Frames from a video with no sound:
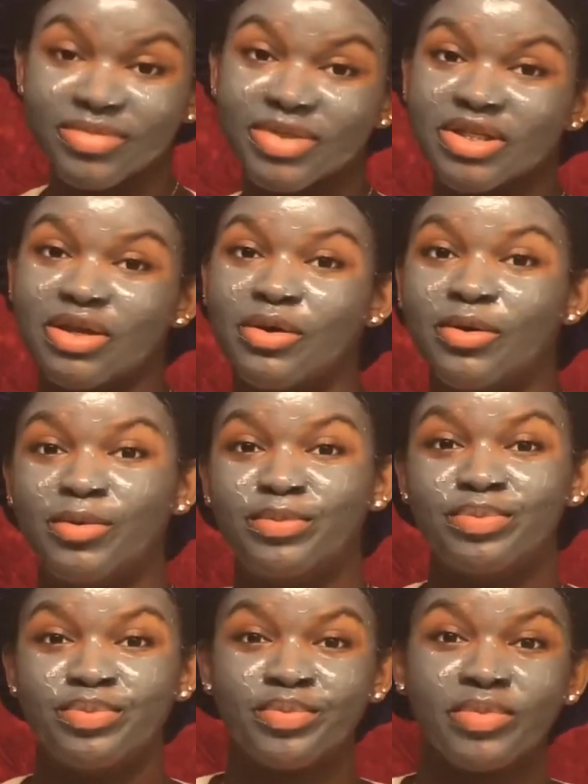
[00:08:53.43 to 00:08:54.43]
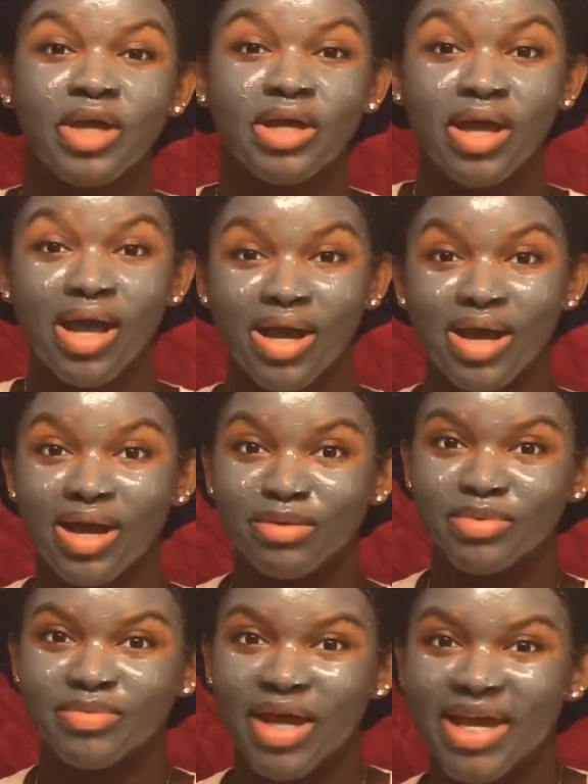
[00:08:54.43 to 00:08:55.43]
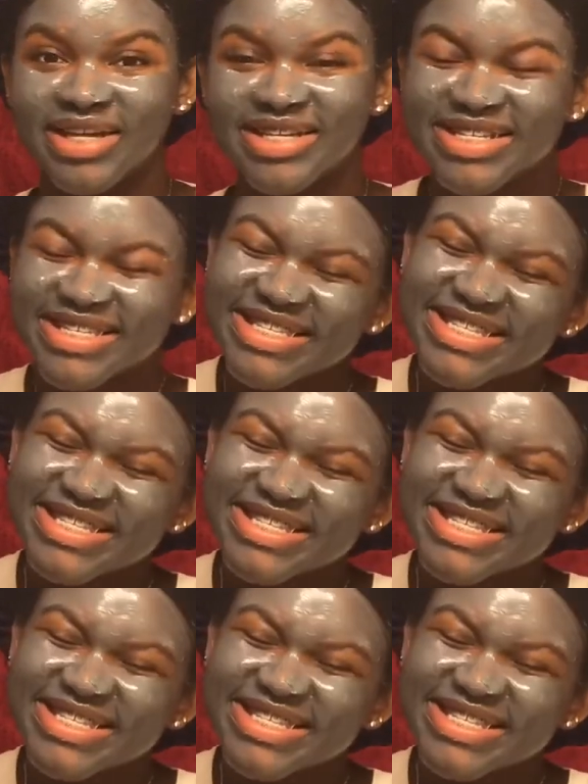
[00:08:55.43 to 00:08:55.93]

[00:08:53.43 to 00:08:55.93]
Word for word: So I'll be back.